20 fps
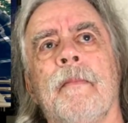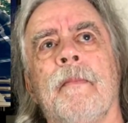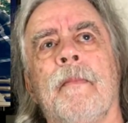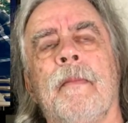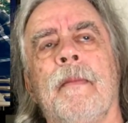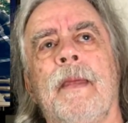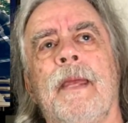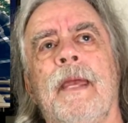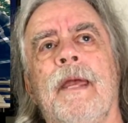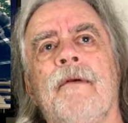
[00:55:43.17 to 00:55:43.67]

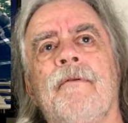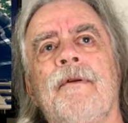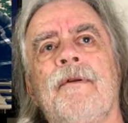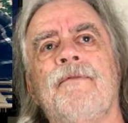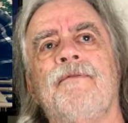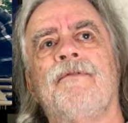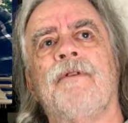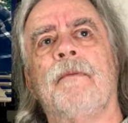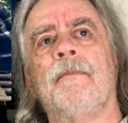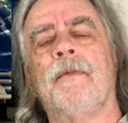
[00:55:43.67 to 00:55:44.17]
hearing
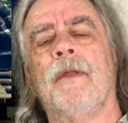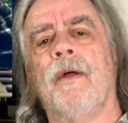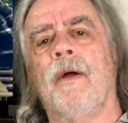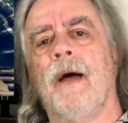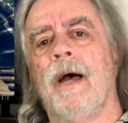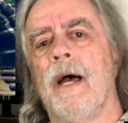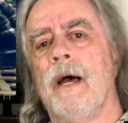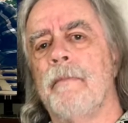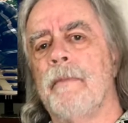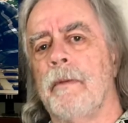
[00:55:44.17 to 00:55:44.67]
from the
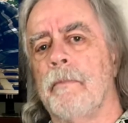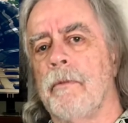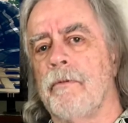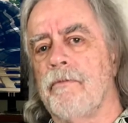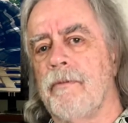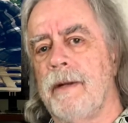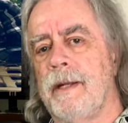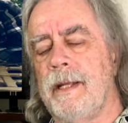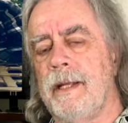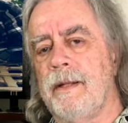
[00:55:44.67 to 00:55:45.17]
lab in
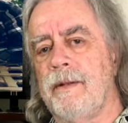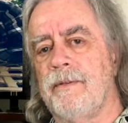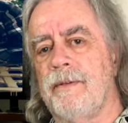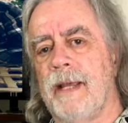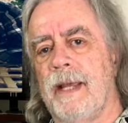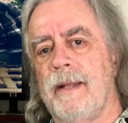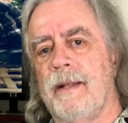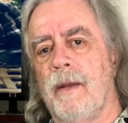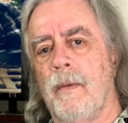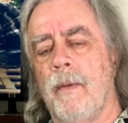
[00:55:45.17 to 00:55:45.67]
Meridian
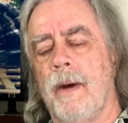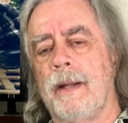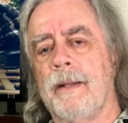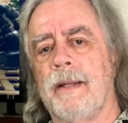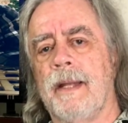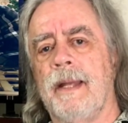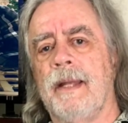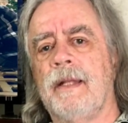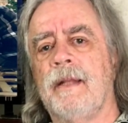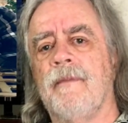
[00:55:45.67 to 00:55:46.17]
saying they wanted to
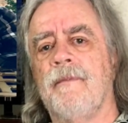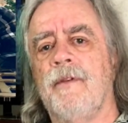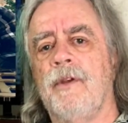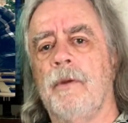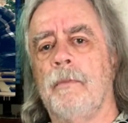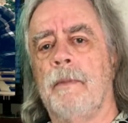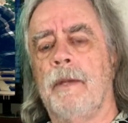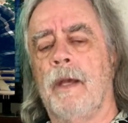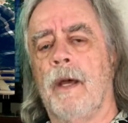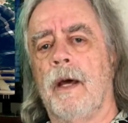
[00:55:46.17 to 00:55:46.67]
interview
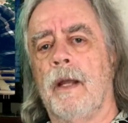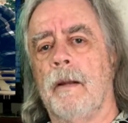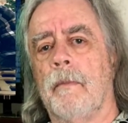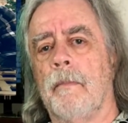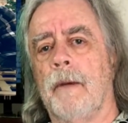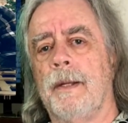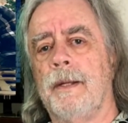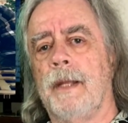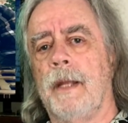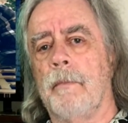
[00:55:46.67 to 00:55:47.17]
me on a
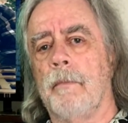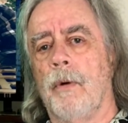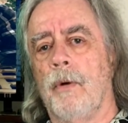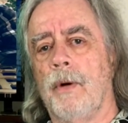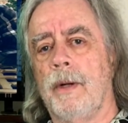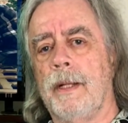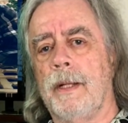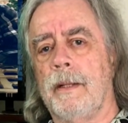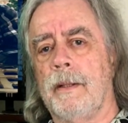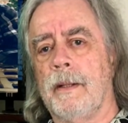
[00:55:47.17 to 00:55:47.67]
Monday
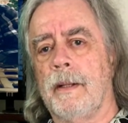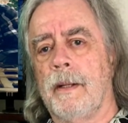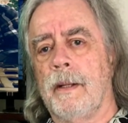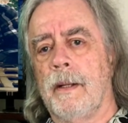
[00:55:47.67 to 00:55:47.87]
morning.